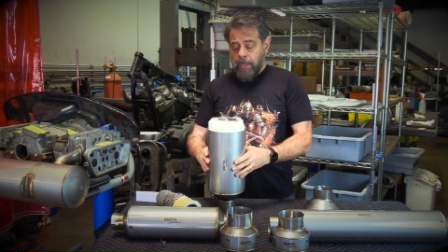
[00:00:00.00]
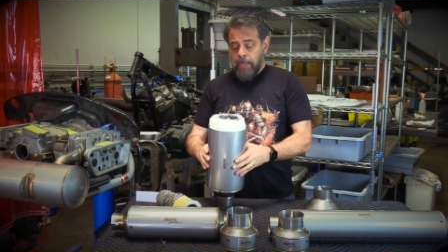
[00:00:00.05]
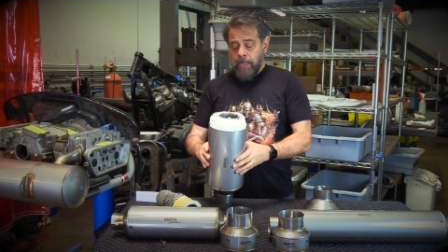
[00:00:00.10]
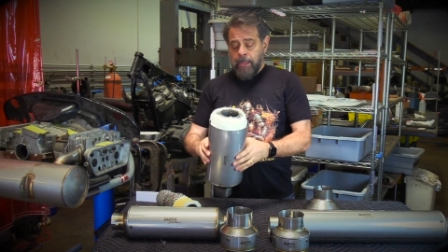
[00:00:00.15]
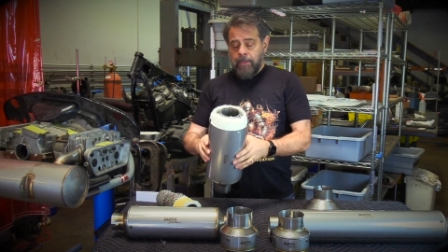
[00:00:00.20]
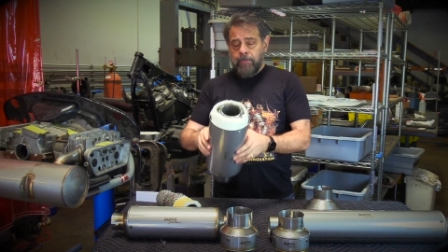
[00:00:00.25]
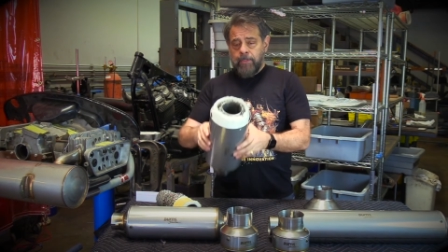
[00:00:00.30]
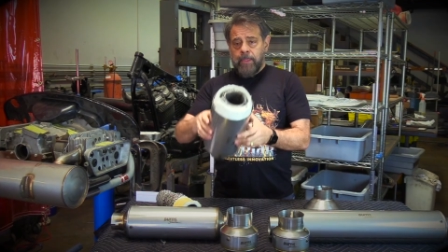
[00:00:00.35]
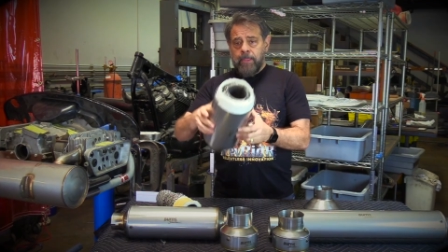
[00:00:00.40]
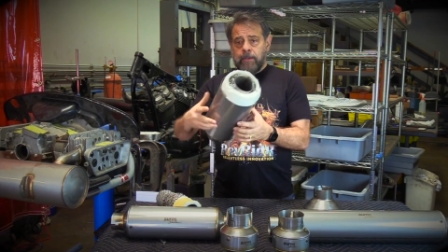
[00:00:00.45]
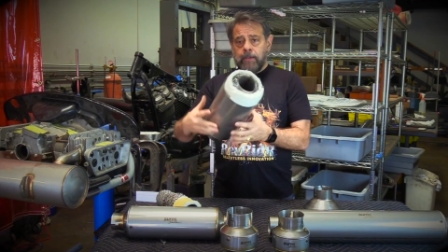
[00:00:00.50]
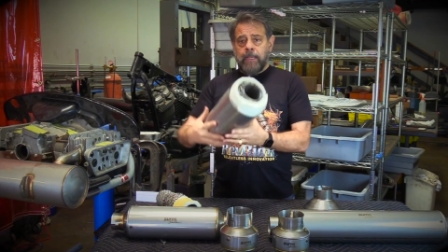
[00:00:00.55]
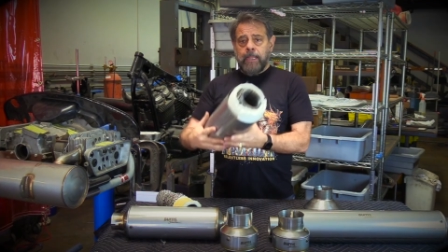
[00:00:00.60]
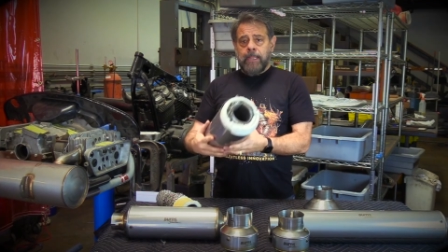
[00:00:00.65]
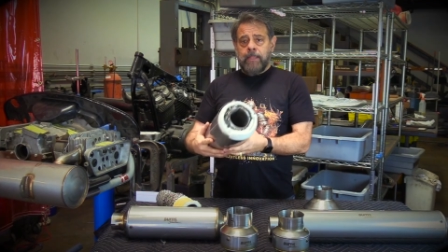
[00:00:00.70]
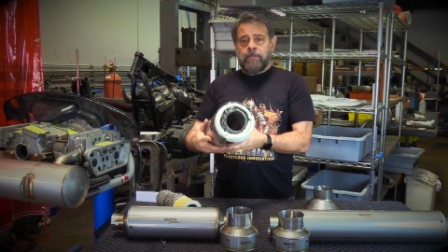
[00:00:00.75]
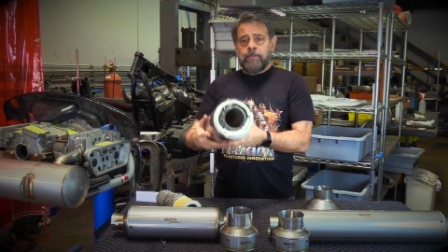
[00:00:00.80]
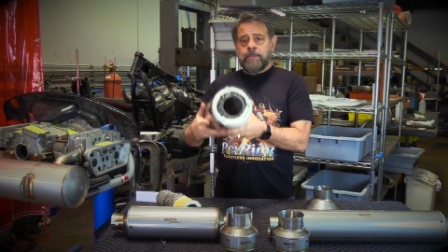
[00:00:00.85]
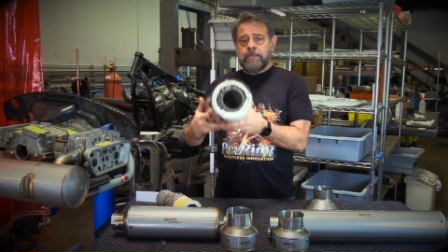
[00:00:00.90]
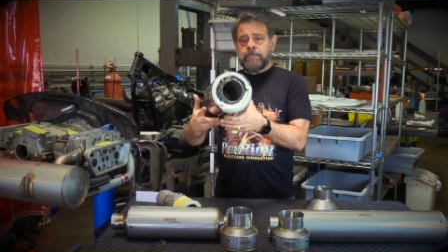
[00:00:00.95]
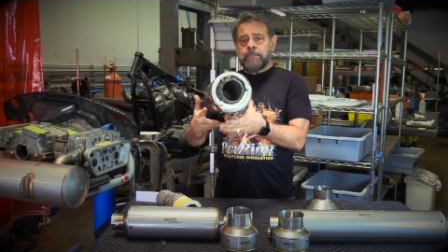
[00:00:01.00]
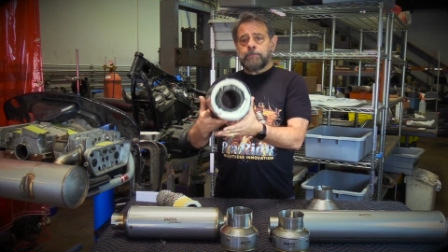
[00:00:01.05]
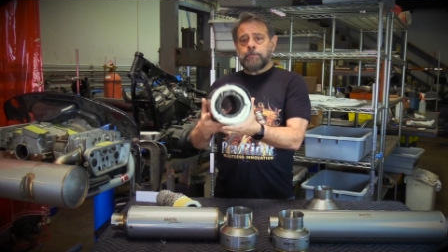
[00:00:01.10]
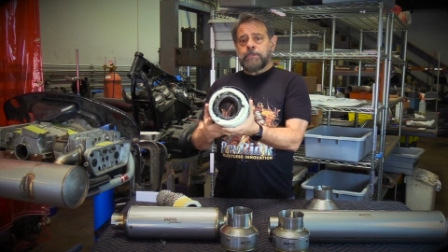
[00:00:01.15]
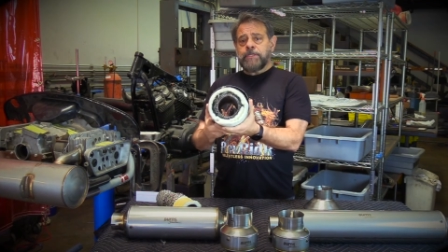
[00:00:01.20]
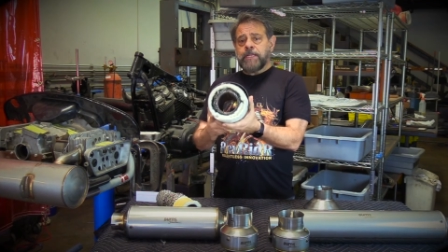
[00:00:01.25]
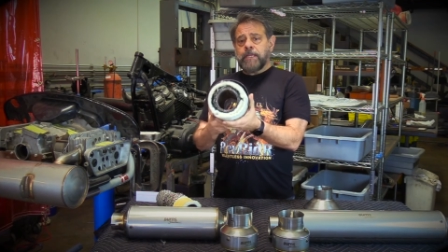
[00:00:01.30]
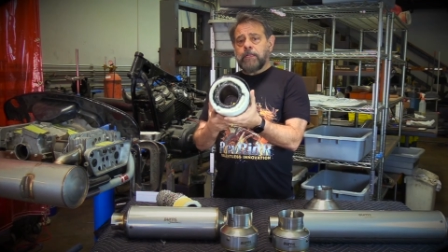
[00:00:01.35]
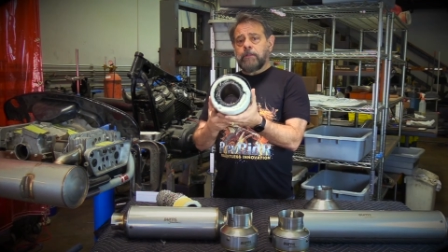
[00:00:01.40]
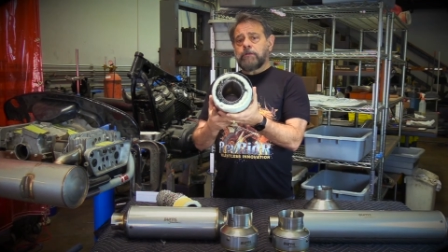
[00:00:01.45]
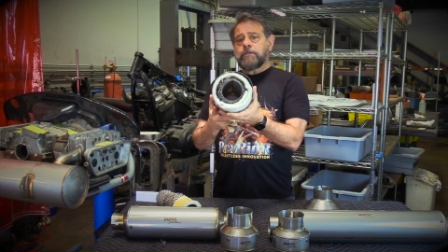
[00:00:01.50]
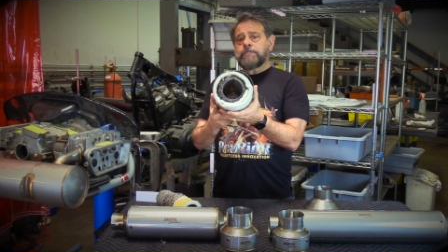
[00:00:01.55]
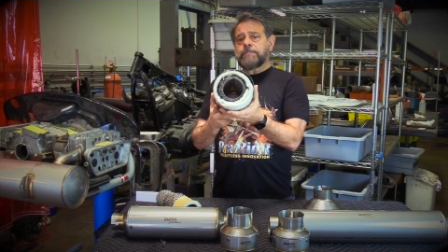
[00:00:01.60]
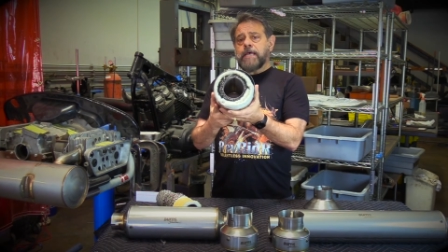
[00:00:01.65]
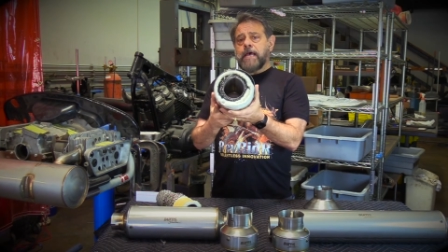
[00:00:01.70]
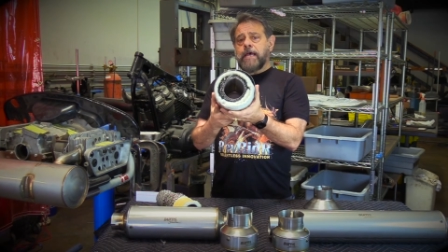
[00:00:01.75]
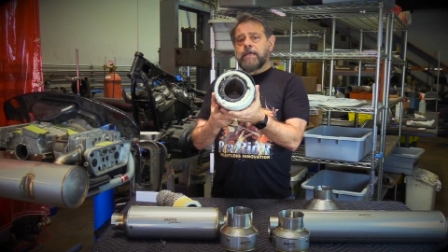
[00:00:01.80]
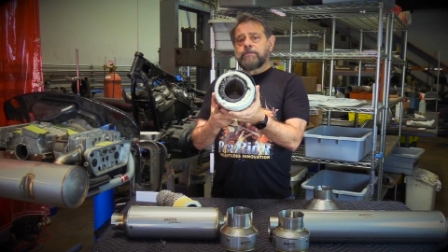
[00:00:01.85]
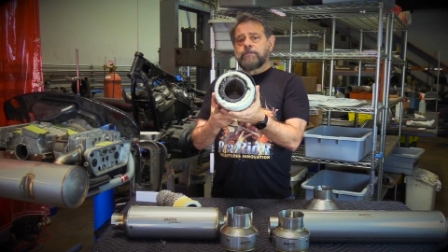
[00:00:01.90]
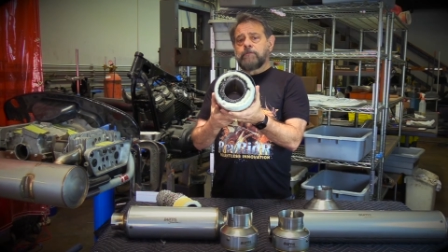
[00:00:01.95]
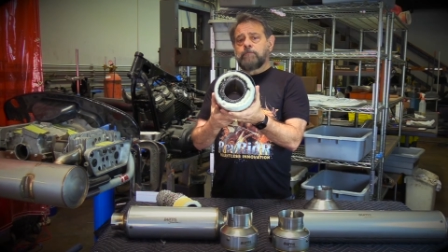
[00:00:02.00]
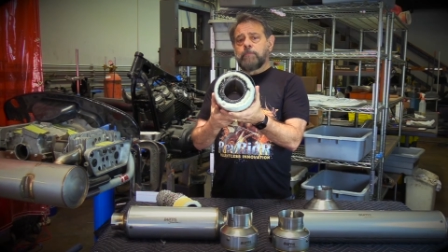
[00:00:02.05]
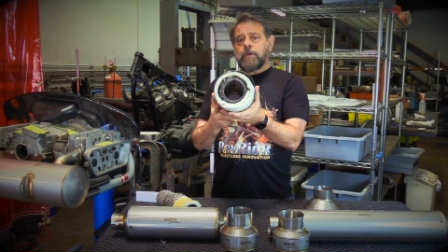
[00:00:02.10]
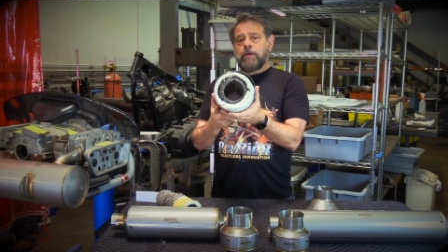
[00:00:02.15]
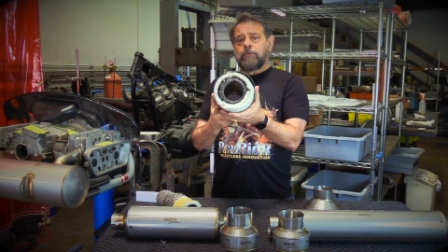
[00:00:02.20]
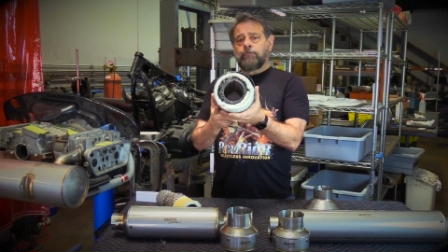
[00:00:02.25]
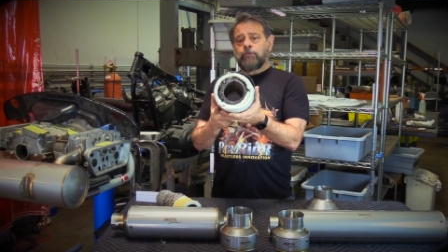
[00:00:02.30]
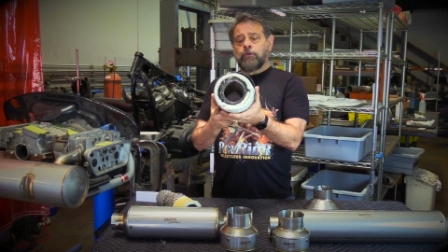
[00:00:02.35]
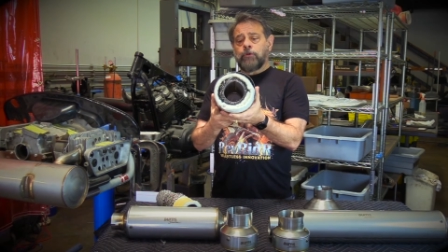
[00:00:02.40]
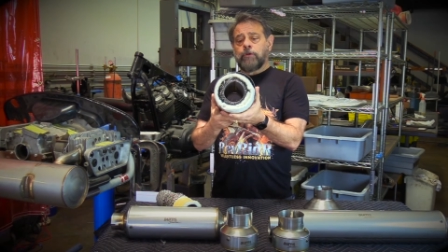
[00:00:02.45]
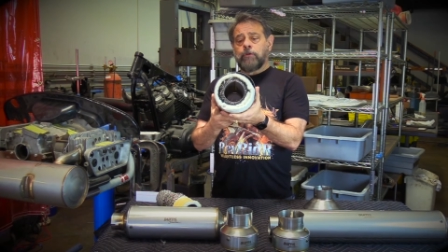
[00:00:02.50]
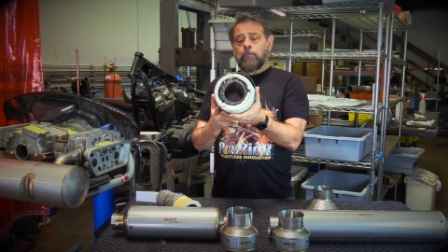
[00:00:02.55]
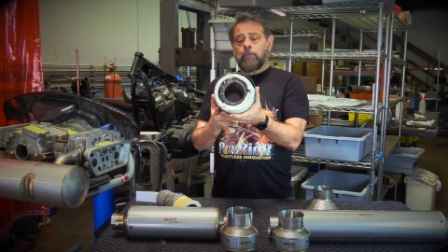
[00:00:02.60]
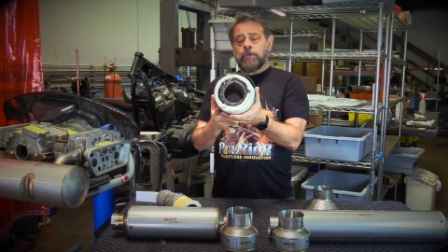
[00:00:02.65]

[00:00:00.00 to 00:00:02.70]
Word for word: And then in this particular size of muffler,